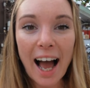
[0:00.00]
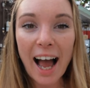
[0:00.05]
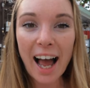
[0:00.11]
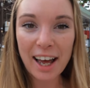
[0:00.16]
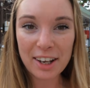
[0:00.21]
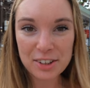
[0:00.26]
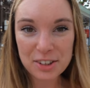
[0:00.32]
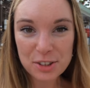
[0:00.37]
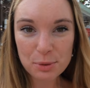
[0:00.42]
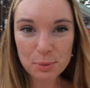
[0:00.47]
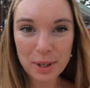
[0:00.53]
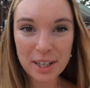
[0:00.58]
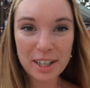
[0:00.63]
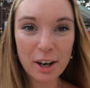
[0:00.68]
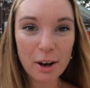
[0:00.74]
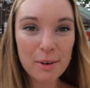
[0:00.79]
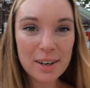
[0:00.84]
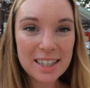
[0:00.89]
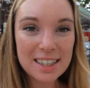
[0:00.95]
and we're
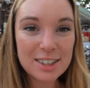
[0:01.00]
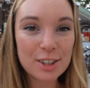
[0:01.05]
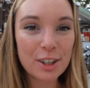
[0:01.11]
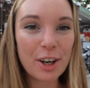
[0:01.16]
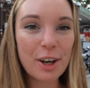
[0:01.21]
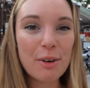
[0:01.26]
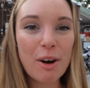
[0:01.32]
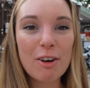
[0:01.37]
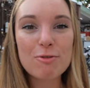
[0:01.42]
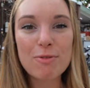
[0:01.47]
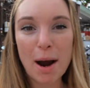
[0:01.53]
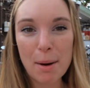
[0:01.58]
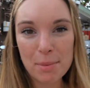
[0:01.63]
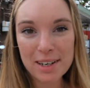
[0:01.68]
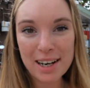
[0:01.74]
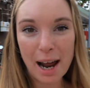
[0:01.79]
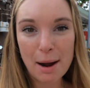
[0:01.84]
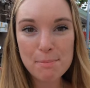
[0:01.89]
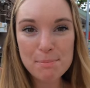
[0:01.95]
going to a
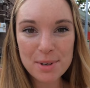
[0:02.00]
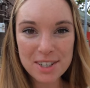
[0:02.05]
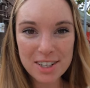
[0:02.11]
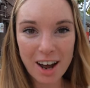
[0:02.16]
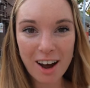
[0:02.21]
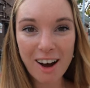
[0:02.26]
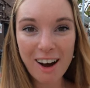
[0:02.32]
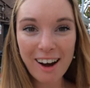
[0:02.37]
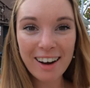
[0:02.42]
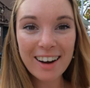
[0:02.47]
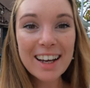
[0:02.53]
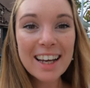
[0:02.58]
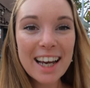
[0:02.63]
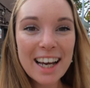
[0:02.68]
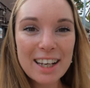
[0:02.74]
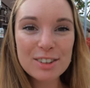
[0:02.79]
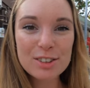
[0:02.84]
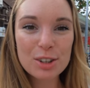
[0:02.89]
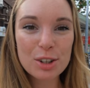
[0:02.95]
Ramadan bazaar.
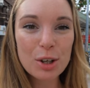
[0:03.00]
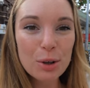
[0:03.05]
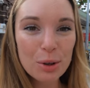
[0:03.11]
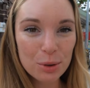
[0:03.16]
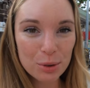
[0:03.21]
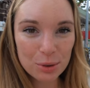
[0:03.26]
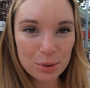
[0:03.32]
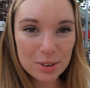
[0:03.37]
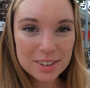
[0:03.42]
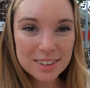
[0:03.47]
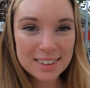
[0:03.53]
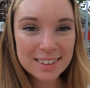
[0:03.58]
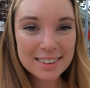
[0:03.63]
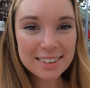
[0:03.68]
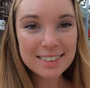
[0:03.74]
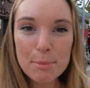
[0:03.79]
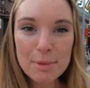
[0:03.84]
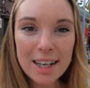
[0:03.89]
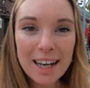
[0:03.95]
It's called
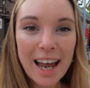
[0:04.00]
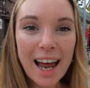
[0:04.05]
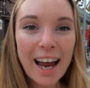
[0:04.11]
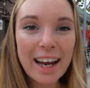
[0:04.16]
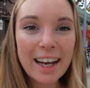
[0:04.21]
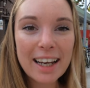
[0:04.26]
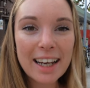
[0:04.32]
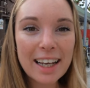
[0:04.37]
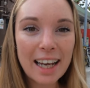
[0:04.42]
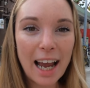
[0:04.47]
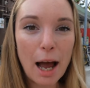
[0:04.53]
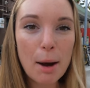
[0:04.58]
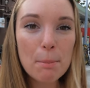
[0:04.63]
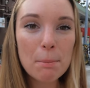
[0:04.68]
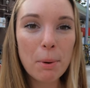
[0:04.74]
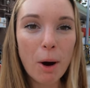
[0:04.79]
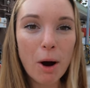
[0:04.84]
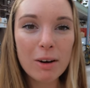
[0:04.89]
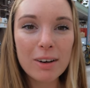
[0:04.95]
Gemilang
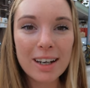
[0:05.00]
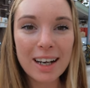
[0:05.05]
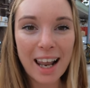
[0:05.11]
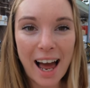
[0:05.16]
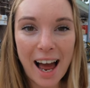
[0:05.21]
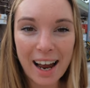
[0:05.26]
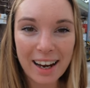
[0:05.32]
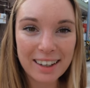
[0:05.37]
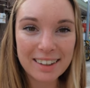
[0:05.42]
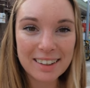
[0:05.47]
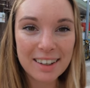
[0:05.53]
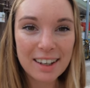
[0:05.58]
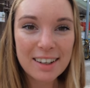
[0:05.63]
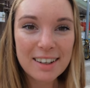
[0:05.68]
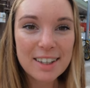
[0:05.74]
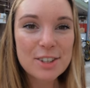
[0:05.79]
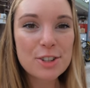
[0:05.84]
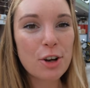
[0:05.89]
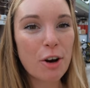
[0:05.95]
Kampong Lang.
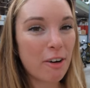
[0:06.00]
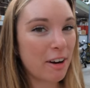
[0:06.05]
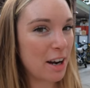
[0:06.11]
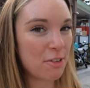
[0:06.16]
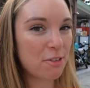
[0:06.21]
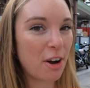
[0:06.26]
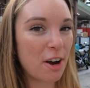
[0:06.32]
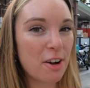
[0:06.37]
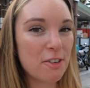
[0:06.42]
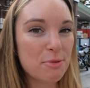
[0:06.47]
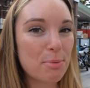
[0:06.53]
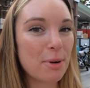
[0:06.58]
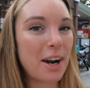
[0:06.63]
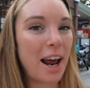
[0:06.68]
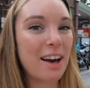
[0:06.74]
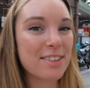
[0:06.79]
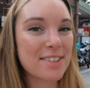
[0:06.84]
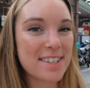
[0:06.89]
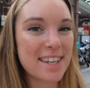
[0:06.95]
Sorry if I've
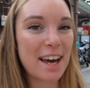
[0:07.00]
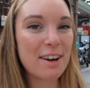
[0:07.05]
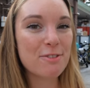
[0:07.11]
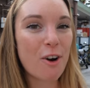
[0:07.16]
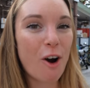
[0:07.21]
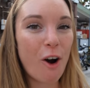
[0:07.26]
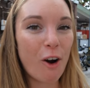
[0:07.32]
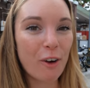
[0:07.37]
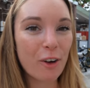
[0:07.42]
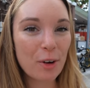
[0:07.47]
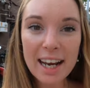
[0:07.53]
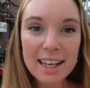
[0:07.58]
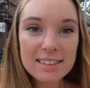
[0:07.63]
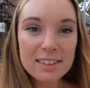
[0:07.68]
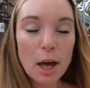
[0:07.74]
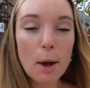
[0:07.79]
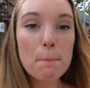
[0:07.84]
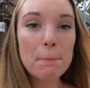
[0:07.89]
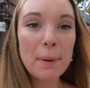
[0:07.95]
pronounced that wrong.
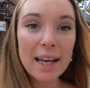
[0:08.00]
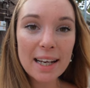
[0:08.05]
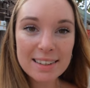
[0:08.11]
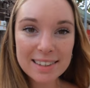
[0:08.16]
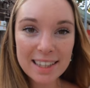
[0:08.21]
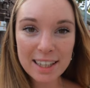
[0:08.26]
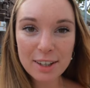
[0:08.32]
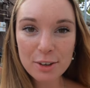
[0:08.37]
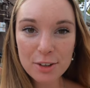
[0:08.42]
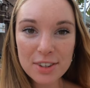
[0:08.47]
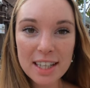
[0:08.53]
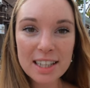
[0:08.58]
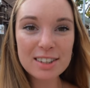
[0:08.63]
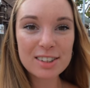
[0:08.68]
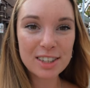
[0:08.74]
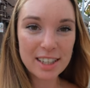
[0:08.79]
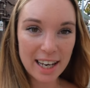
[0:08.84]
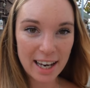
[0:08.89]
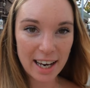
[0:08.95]
It's a big deal
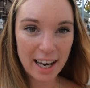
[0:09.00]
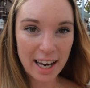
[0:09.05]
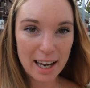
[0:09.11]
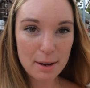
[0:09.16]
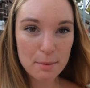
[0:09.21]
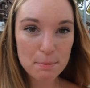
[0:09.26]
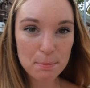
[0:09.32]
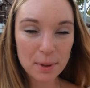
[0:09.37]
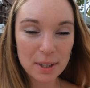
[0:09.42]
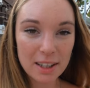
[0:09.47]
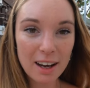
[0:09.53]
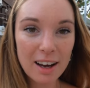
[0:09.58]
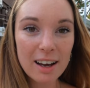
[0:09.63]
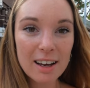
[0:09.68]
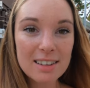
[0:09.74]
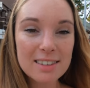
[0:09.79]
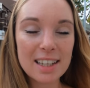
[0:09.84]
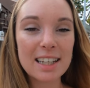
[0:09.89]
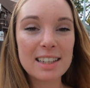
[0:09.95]
this year
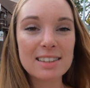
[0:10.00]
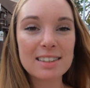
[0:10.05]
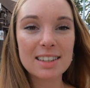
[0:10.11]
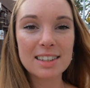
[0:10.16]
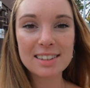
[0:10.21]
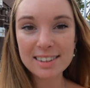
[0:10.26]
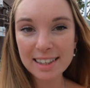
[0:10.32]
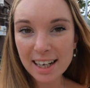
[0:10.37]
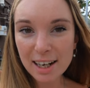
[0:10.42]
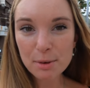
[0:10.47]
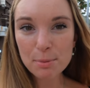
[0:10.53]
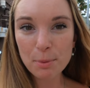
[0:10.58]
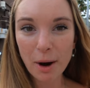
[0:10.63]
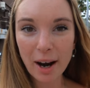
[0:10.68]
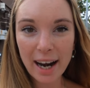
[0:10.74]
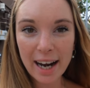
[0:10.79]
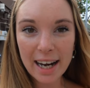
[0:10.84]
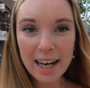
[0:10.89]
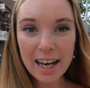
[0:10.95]
because it's to
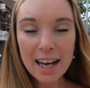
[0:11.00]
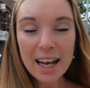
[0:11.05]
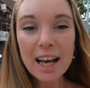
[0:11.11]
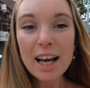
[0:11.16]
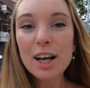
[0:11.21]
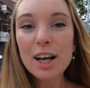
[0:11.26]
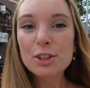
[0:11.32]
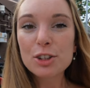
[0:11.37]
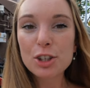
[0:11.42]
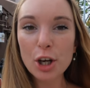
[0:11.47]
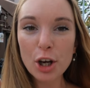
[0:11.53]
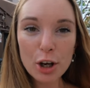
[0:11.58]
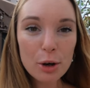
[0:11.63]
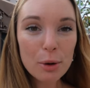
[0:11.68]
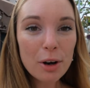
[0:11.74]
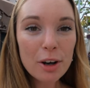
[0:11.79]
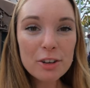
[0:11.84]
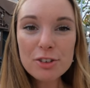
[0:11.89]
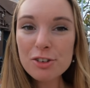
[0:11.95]
celebrate
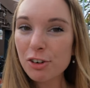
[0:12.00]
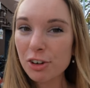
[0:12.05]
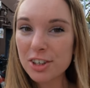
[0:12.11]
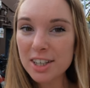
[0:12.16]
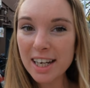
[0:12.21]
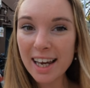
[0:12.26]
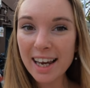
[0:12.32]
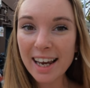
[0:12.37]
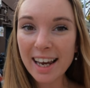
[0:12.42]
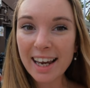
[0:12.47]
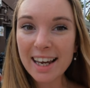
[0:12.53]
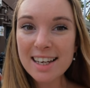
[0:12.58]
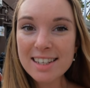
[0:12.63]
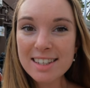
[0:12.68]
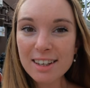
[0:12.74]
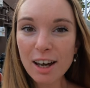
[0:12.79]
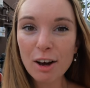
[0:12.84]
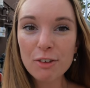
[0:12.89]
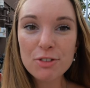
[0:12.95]
200
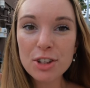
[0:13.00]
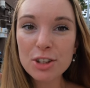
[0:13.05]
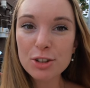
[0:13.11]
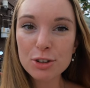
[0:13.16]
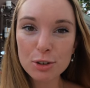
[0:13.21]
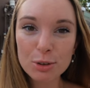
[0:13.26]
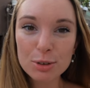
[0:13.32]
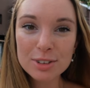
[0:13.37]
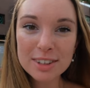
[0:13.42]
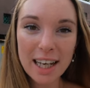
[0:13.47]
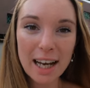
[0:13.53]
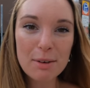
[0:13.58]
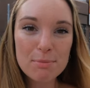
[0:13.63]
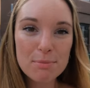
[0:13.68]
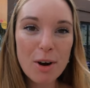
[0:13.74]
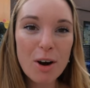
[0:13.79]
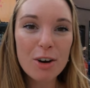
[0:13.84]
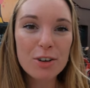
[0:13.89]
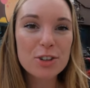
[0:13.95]
years of the
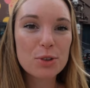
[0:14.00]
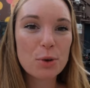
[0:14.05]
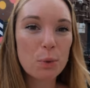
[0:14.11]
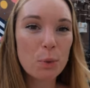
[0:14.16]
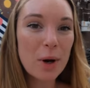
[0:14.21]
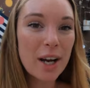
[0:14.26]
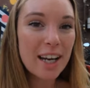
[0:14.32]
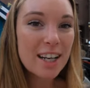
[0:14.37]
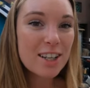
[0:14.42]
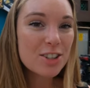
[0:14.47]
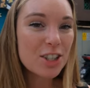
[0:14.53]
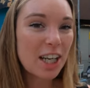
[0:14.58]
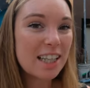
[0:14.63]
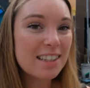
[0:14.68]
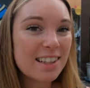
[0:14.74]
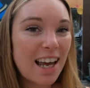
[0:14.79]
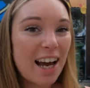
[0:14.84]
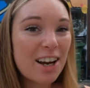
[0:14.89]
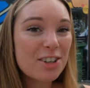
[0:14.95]
Sultan Mosque, which
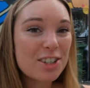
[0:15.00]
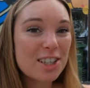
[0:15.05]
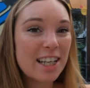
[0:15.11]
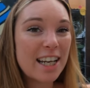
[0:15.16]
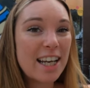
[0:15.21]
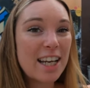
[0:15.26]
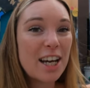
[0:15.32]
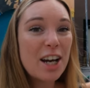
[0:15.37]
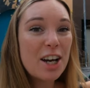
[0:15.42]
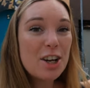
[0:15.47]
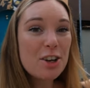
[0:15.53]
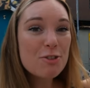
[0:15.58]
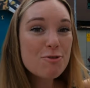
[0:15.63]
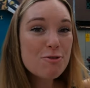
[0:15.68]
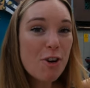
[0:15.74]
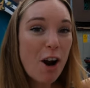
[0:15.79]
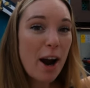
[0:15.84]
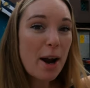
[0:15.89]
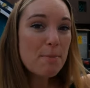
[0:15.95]
is actually
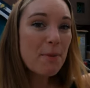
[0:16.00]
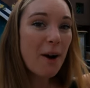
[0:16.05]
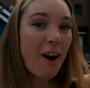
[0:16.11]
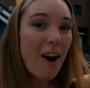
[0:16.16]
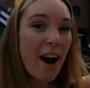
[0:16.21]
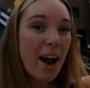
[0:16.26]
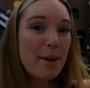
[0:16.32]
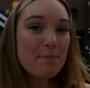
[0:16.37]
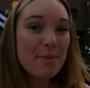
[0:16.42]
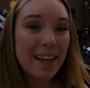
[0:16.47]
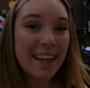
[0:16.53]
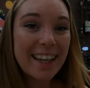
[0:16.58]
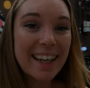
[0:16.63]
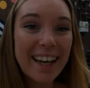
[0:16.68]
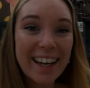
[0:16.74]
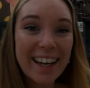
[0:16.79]
right behind me